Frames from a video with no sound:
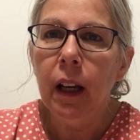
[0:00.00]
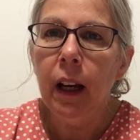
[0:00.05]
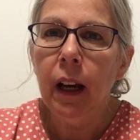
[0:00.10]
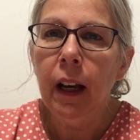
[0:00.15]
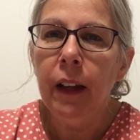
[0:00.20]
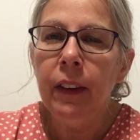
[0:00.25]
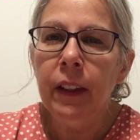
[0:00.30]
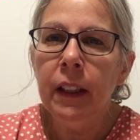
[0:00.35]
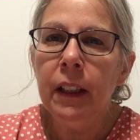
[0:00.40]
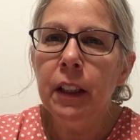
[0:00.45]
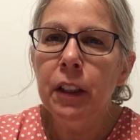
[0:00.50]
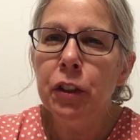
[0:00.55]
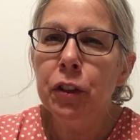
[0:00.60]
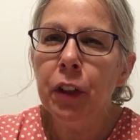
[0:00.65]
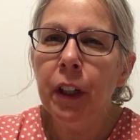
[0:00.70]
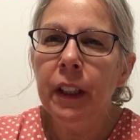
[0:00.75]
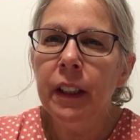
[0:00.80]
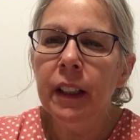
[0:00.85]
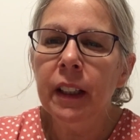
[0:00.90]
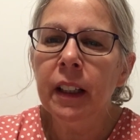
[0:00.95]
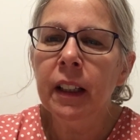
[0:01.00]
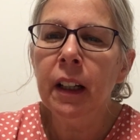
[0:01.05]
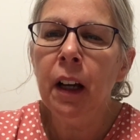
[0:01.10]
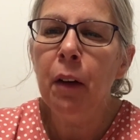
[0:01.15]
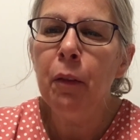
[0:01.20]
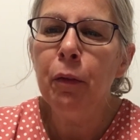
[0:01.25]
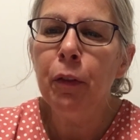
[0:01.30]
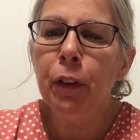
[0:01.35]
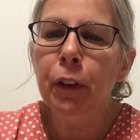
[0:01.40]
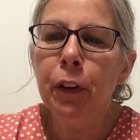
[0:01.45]
I think he tried to
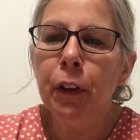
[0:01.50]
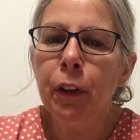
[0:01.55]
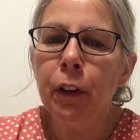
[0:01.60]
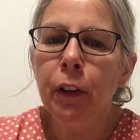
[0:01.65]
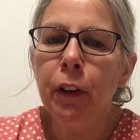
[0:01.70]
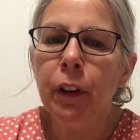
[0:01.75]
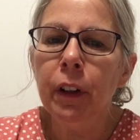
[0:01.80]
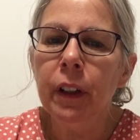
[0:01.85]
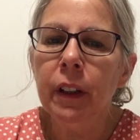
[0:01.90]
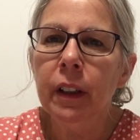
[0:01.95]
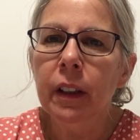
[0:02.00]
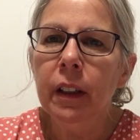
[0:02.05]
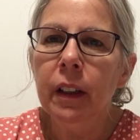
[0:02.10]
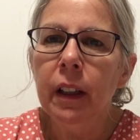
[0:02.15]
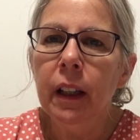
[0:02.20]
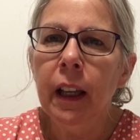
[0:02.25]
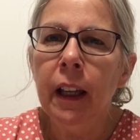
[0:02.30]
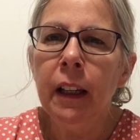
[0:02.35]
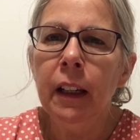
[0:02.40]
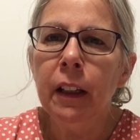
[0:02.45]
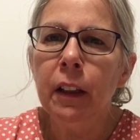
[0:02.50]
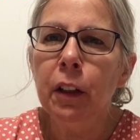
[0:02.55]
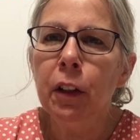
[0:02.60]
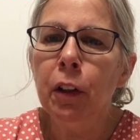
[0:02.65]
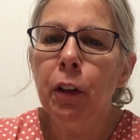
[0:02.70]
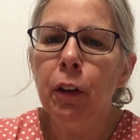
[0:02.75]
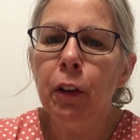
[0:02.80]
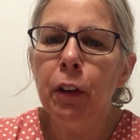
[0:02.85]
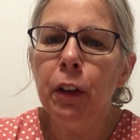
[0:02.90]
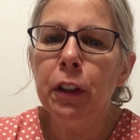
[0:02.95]
comfort her and
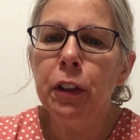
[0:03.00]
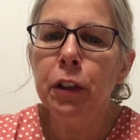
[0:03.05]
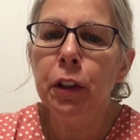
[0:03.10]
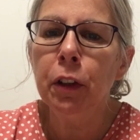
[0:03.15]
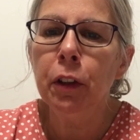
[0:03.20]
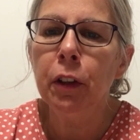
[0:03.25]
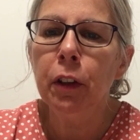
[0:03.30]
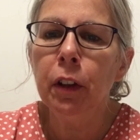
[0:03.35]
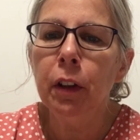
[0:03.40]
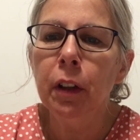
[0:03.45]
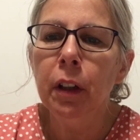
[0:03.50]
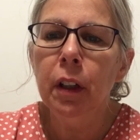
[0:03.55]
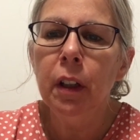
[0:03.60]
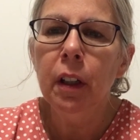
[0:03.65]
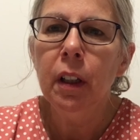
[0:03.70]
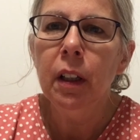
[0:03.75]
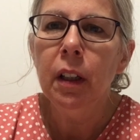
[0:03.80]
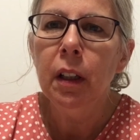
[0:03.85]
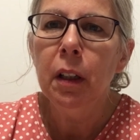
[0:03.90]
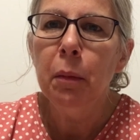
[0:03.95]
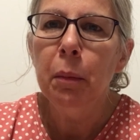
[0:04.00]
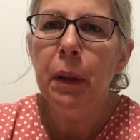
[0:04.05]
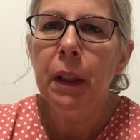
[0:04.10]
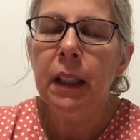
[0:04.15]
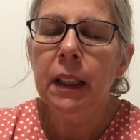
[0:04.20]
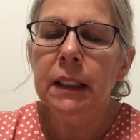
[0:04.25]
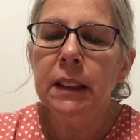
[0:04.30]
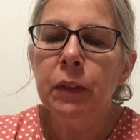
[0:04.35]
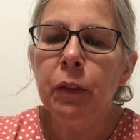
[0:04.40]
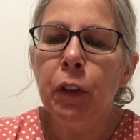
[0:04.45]
encourage her,
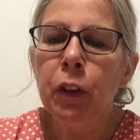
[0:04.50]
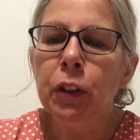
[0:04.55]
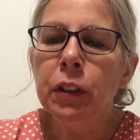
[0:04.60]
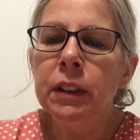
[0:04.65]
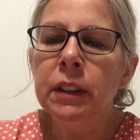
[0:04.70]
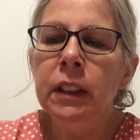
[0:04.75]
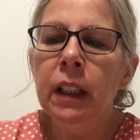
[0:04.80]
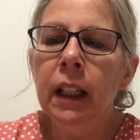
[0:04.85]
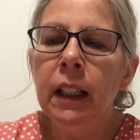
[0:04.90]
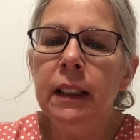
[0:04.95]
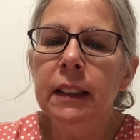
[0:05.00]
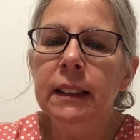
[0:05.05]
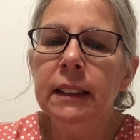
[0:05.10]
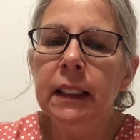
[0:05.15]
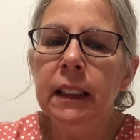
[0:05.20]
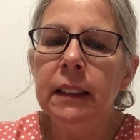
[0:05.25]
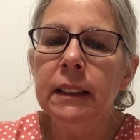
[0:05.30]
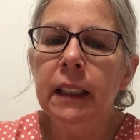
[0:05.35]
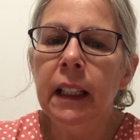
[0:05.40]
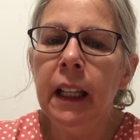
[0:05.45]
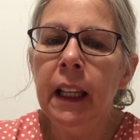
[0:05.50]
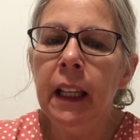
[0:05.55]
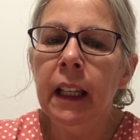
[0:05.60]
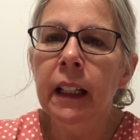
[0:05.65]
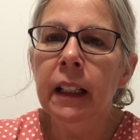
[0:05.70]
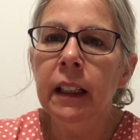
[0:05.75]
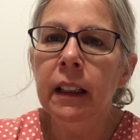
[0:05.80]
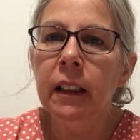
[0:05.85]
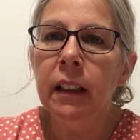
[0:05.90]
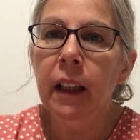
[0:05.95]
because verse 9 says
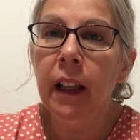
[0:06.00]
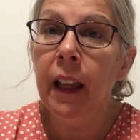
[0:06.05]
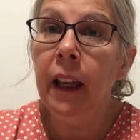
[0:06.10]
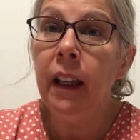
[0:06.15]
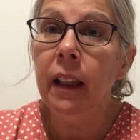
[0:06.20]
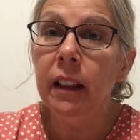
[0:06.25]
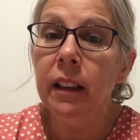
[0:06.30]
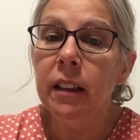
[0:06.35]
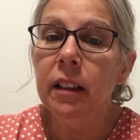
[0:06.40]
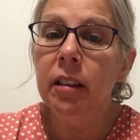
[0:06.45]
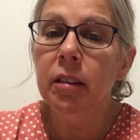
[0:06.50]
Hannah ate.